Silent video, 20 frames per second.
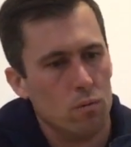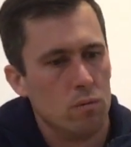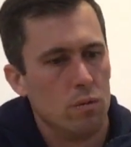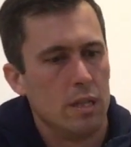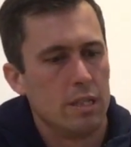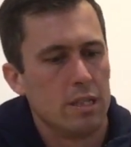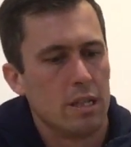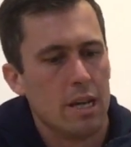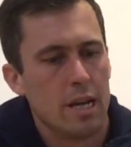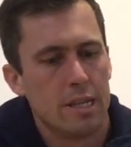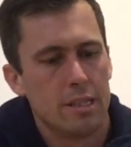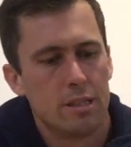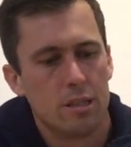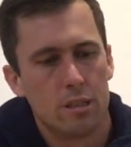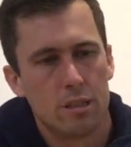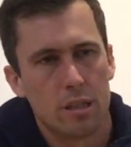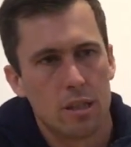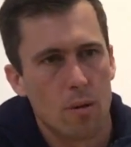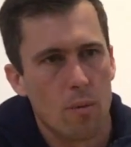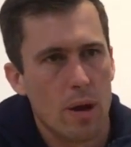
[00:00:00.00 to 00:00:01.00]
resonates
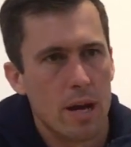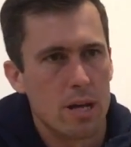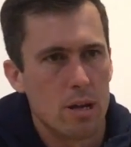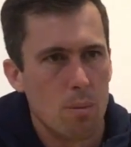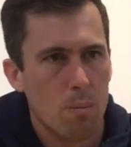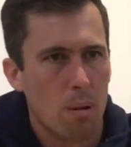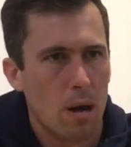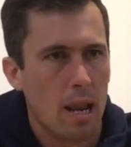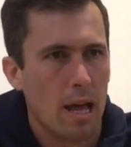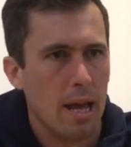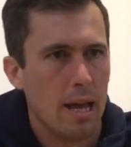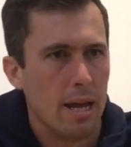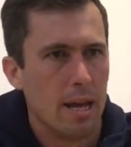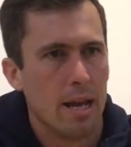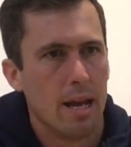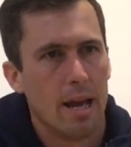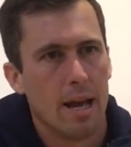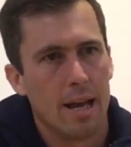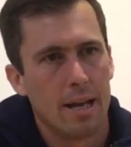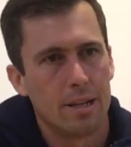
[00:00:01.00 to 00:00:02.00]
into the way you play,
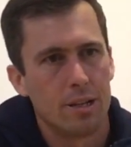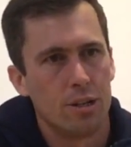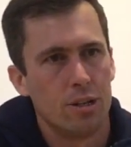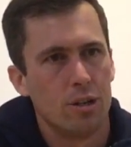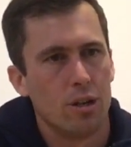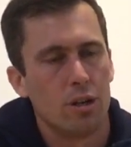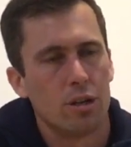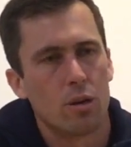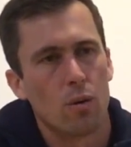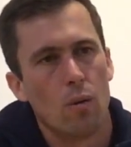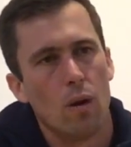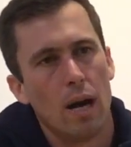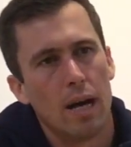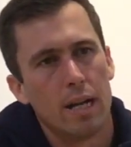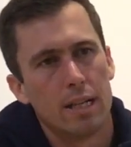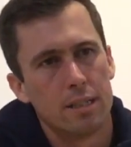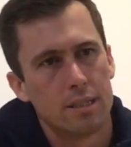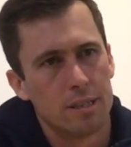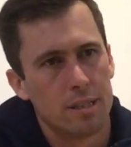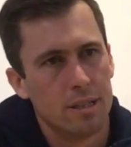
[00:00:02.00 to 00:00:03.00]
and you don't
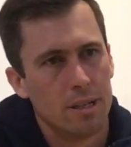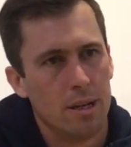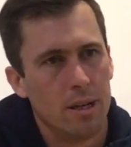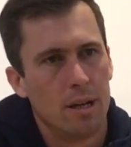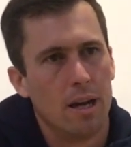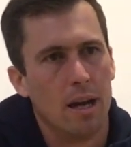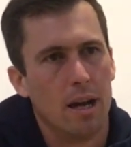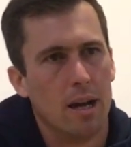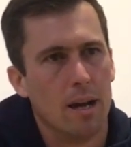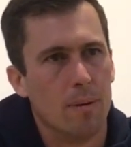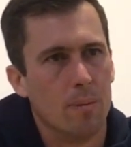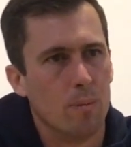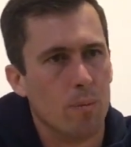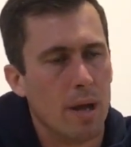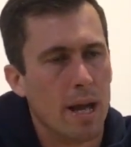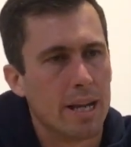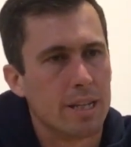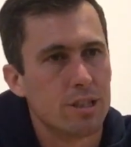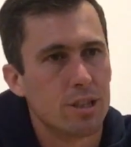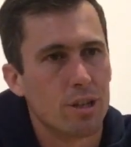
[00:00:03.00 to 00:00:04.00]
quite
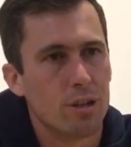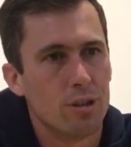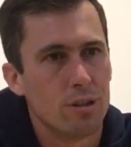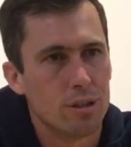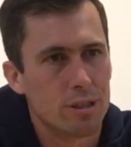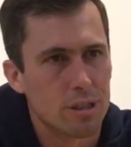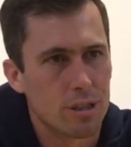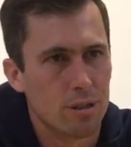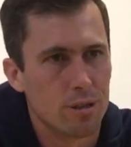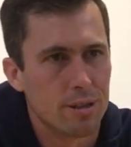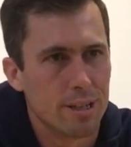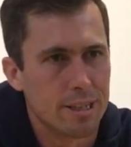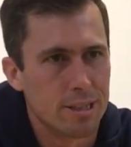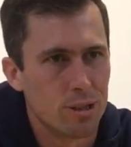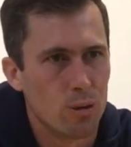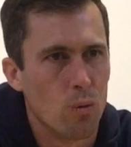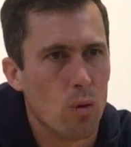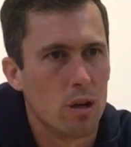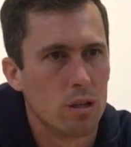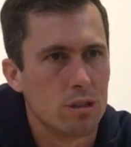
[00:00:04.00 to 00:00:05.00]
execute the skill
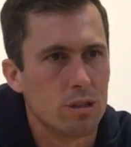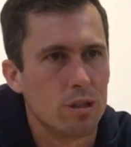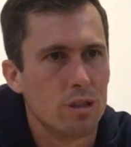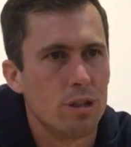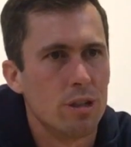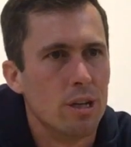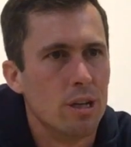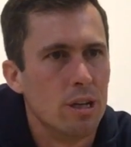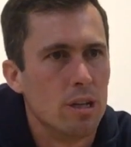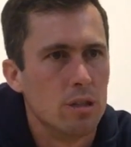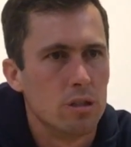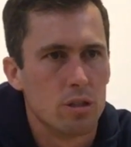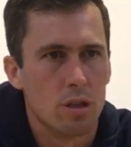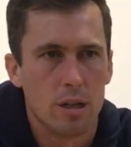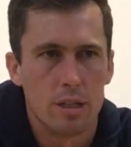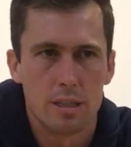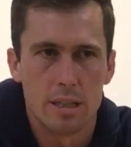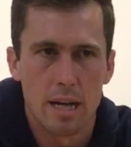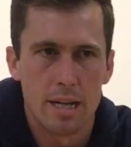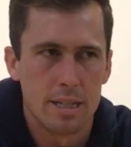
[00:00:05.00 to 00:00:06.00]
as you want to. So
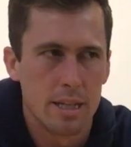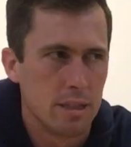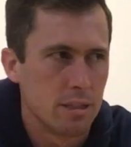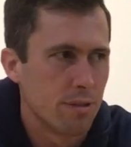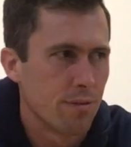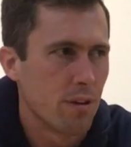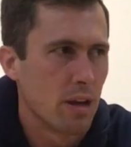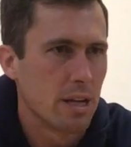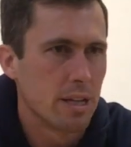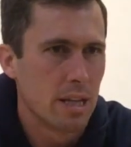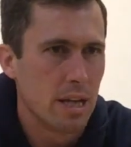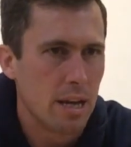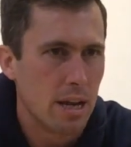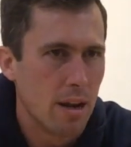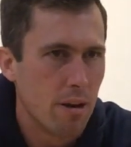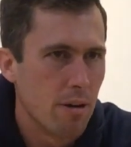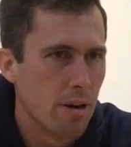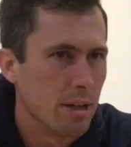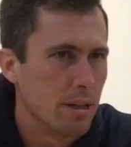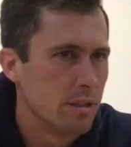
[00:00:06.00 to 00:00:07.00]
it's identifying that
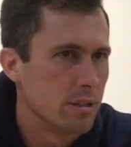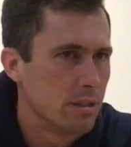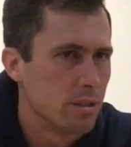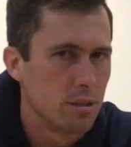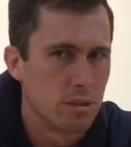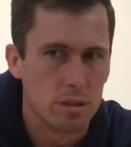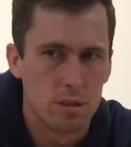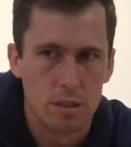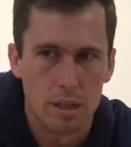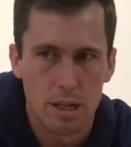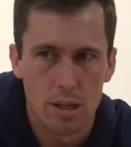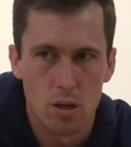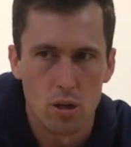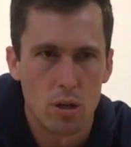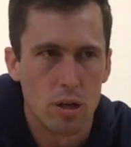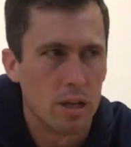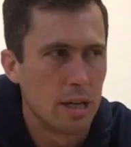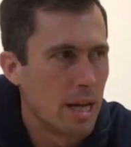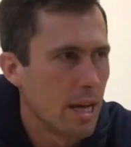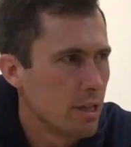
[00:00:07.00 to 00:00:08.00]
areas that you
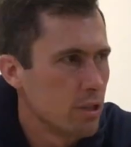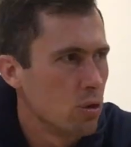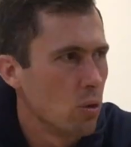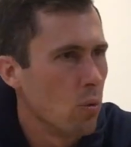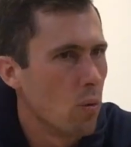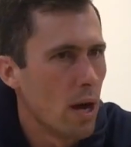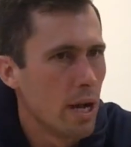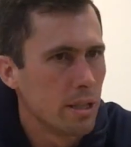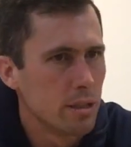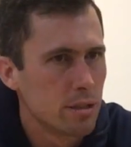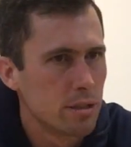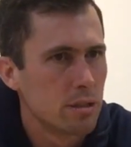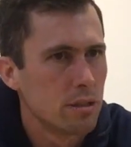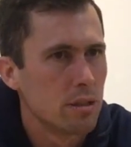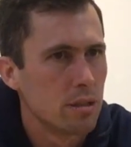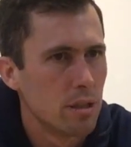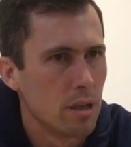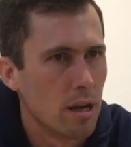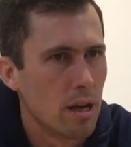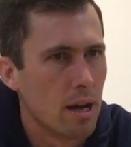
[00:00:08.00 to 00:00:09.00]
can get your ones,
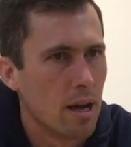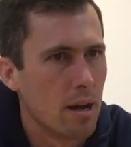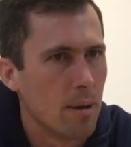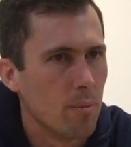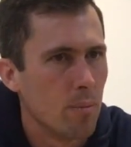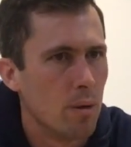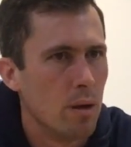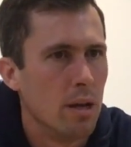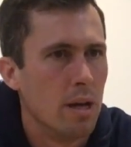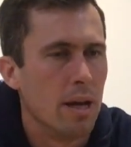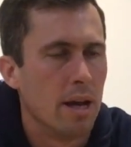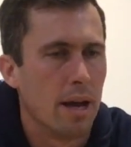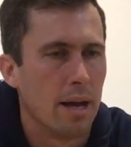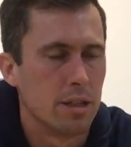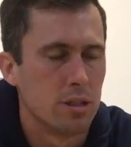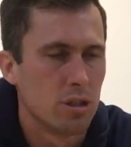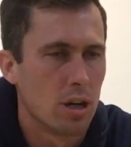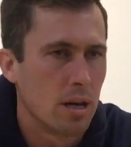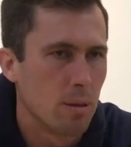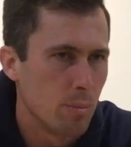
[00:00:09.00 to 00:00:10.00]

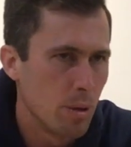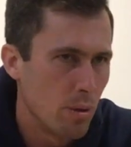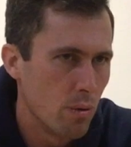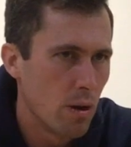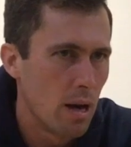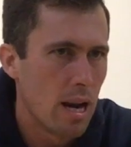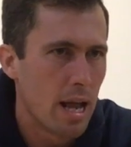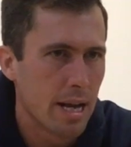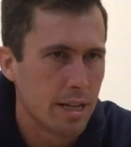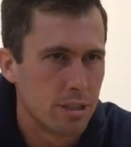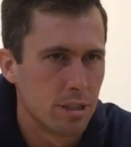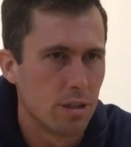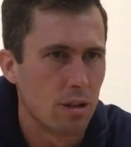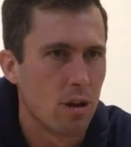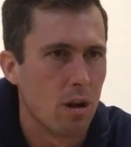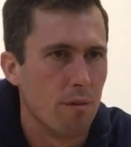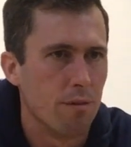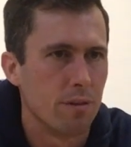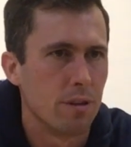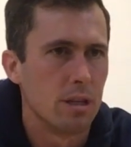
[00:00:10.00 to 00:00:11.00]
and trying to be relaxed and
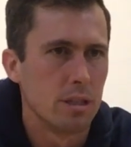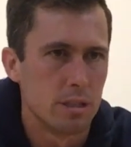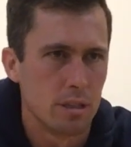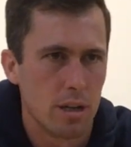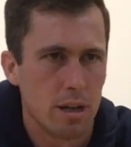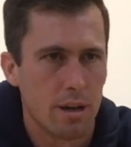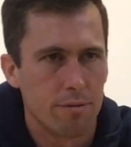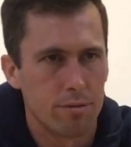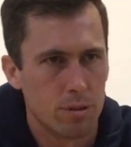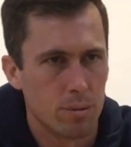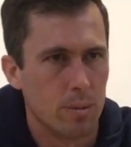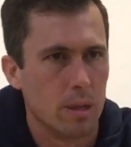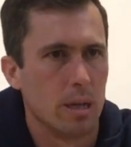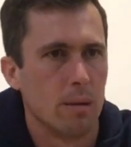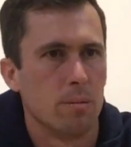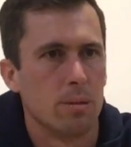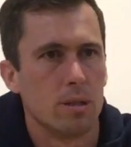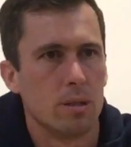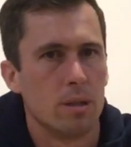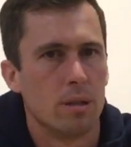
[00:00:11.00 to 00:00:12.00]
confident enough to be
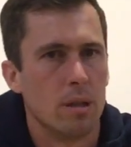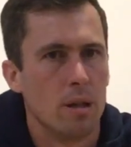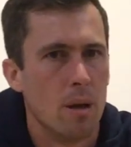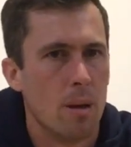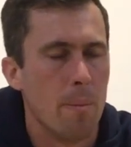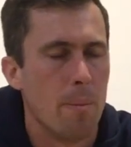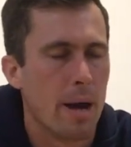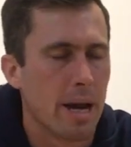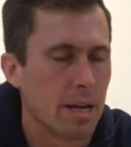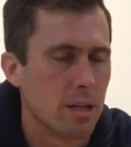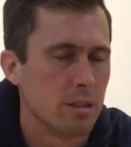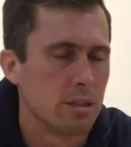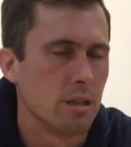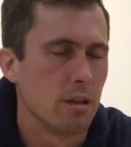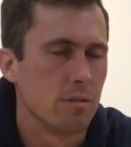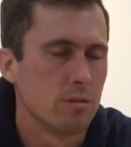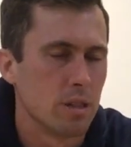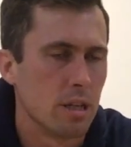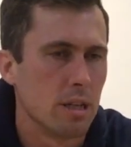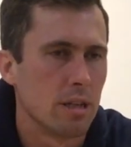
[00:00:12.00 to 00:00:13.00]
able to back
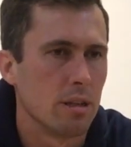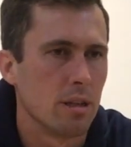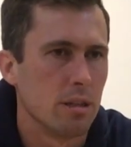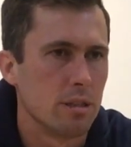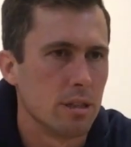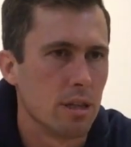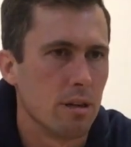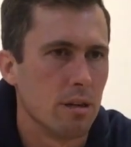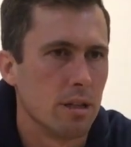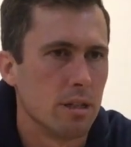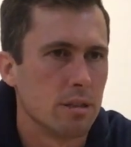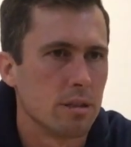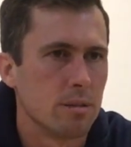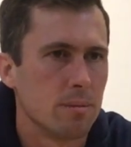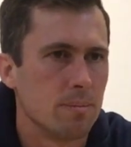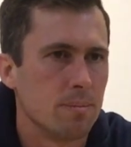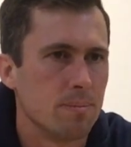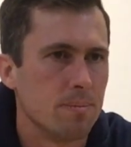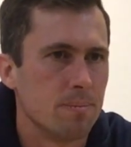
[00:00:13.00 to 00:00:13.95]
yourself to hit those areas.